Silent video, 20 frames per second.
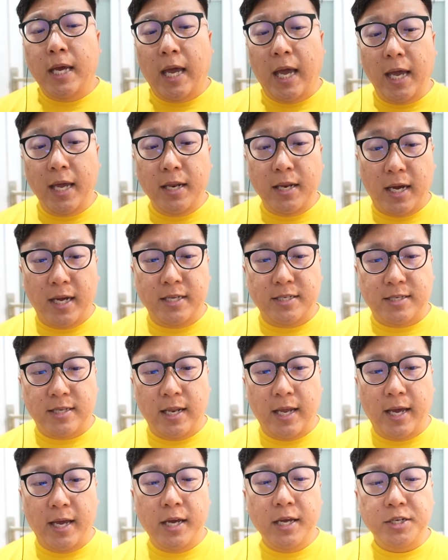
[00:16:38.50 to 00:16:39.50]
a Night
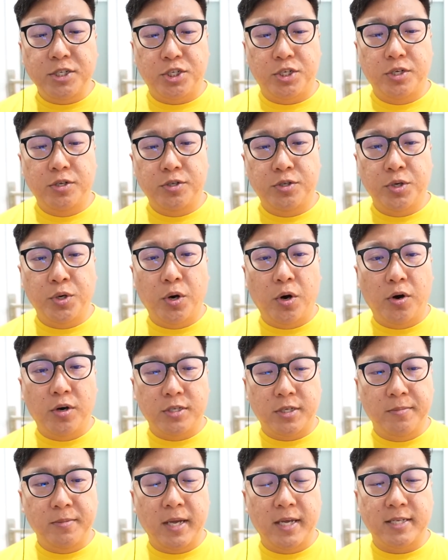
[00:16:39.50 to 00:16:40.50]
Slash. So
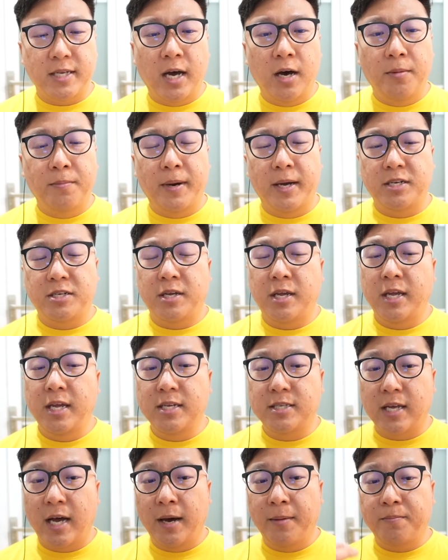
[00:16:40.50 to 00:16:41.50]
awesome, that's out, but
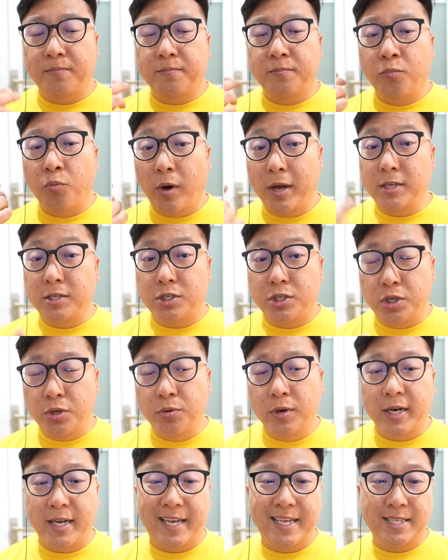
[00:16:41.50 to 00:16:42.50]
he's up 1
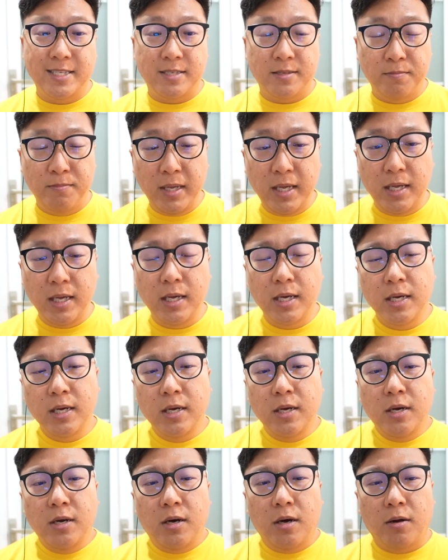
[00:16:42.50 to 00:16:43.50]
shield against me.
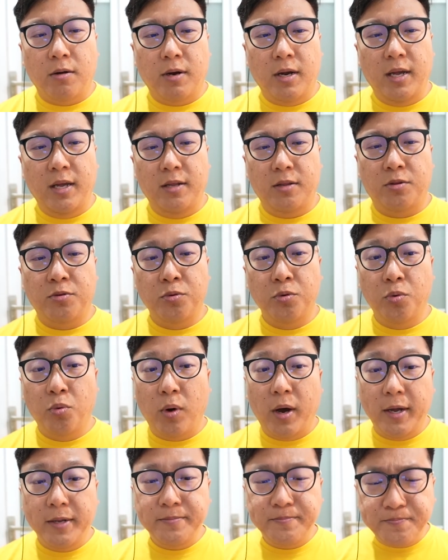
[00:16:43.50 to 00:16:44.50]
Alright,
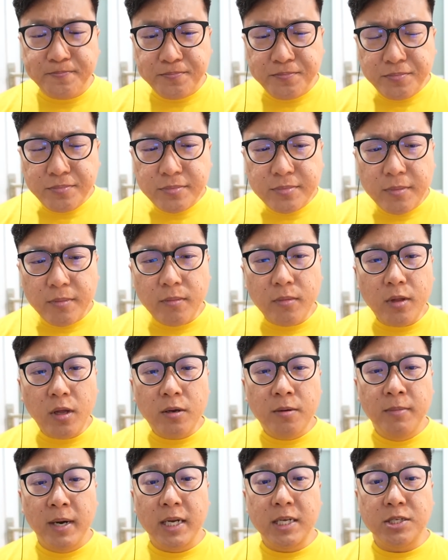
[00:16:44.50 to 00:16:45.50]
2-1.
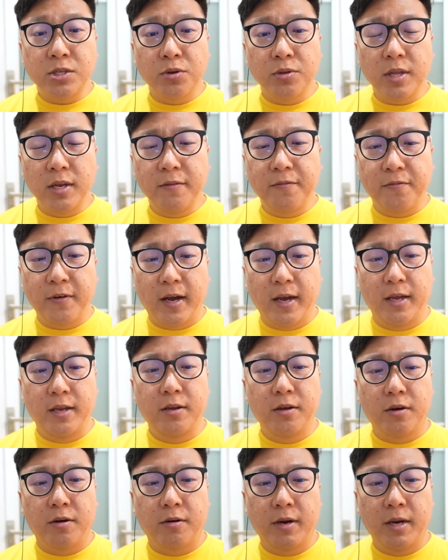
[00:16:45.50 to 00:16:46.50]
But it's totally
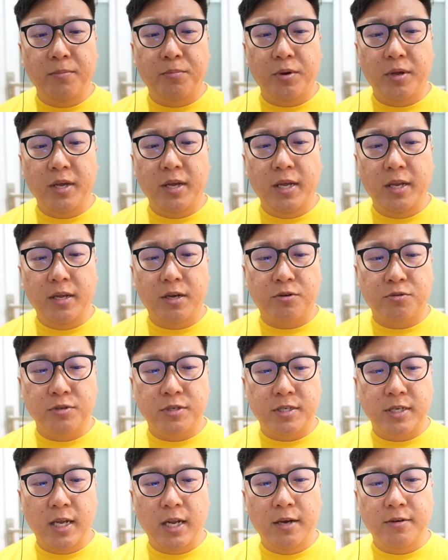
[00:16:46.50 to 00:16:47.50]
fine. Alright, bringing in the
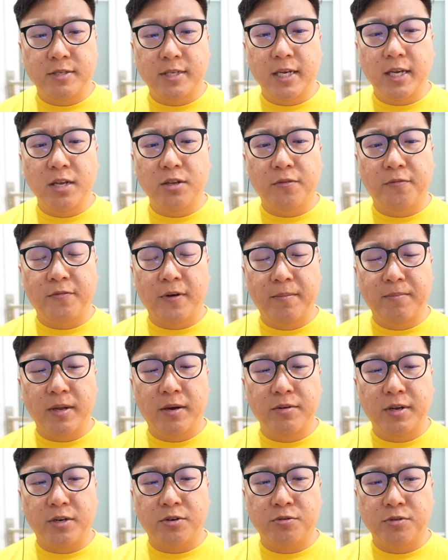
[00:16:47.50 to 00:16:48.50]
Cresselia. I was thinking to farm
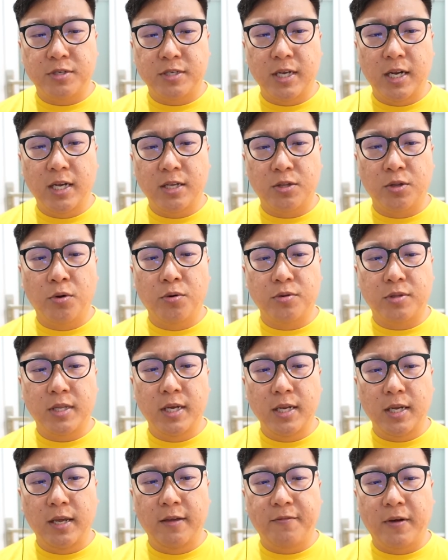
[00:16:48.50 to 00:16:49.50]
down the Cresselia
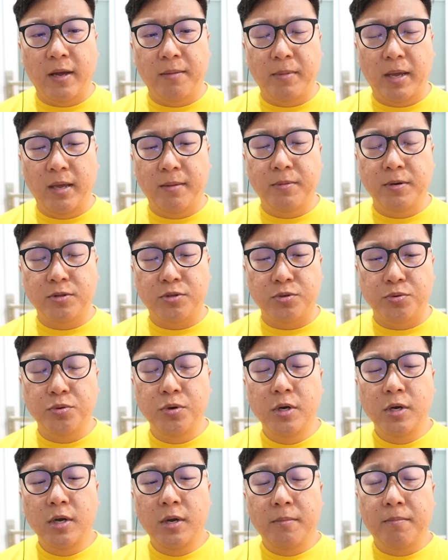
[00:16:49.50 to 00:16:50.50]
totally if I'm able to
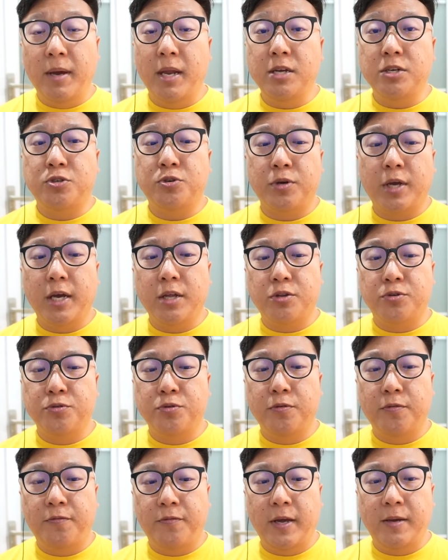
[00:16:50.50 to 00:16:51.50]
manage to get
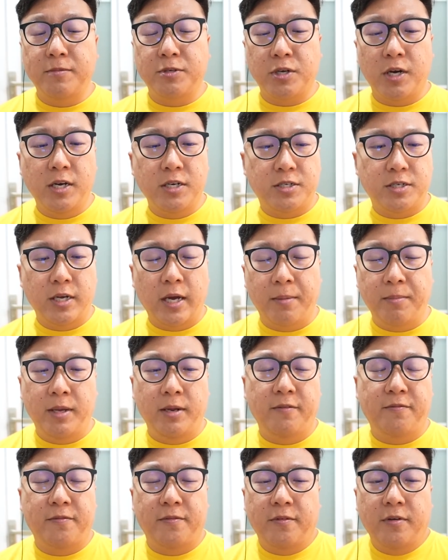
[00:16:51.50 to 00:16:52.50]
to Flame Charge. I
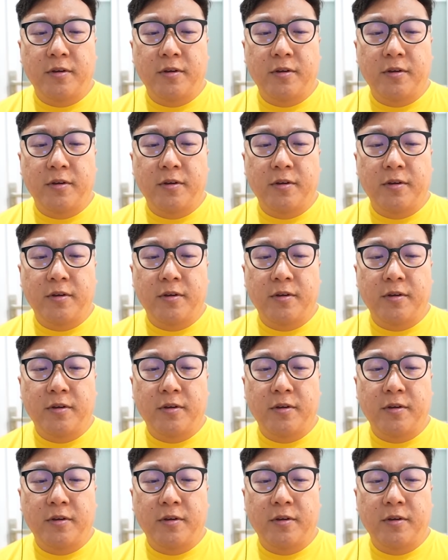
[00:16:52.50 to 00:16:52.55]
mean, if